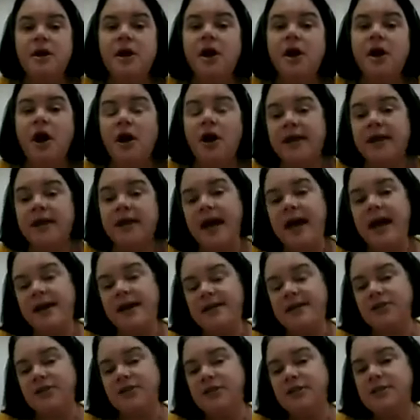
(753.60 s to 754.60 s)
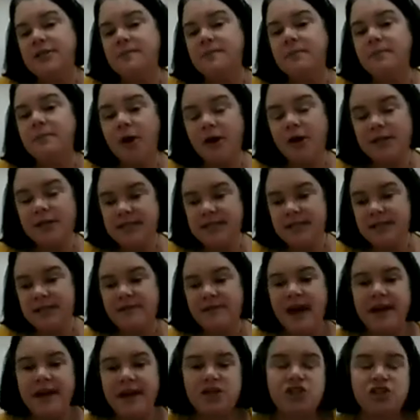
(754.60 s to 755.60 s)
Okay, so some positive
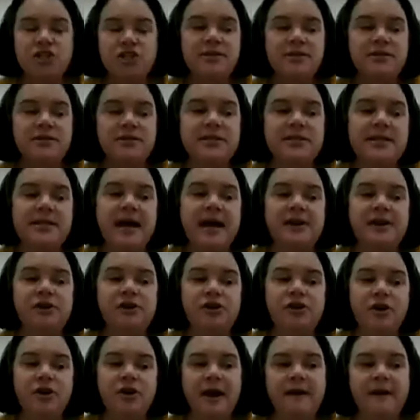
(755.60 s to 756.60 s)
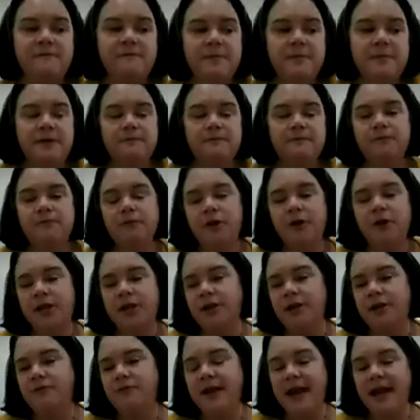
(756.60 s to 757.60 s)
actions that, you know, have been
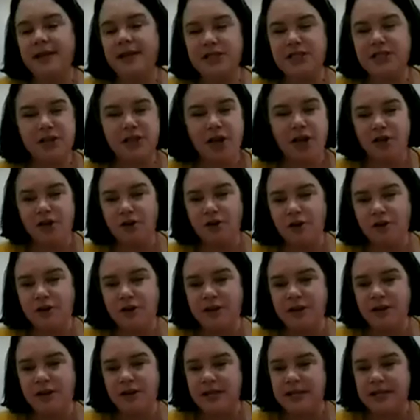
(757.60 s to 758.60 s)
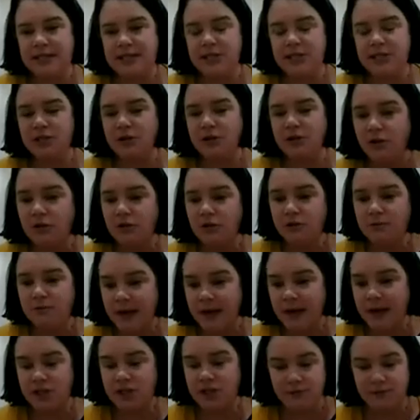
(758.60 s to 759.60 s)
floating around, and I know that there's so
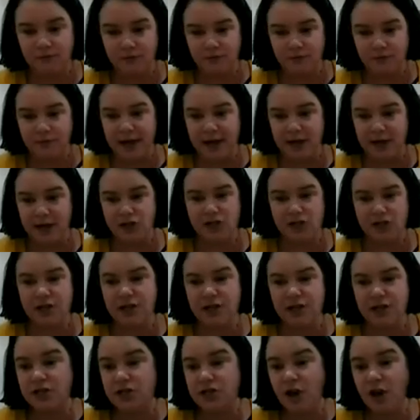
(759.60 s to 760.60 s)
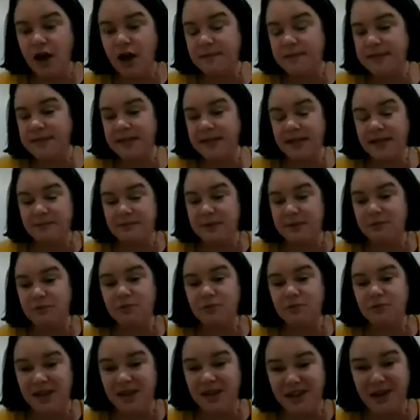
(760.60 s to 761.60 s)
much information and at times it can be
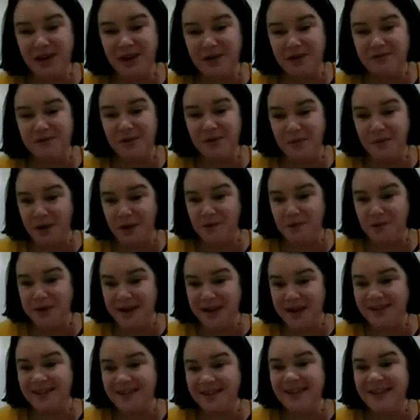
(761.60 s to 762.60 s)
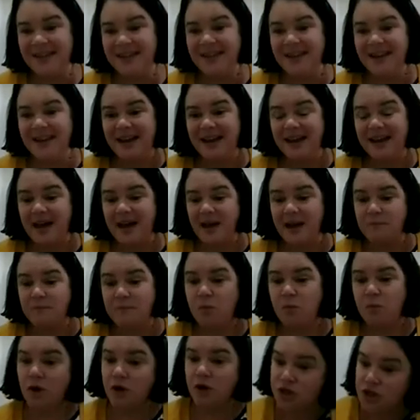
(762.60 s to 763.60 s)
really overwhelming.
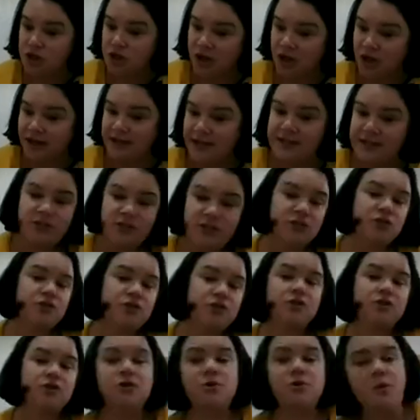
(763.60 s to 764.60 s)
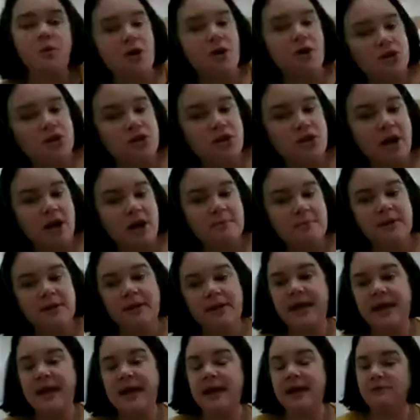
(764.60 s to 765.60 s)
What should I listen to? What should I
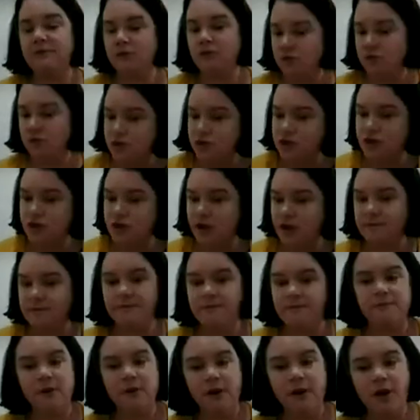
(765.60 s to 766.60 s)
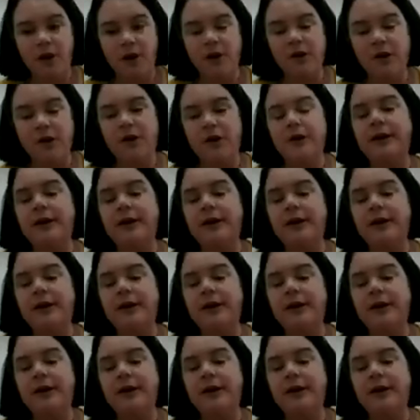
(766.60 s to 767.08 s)
believe? Who should I follow?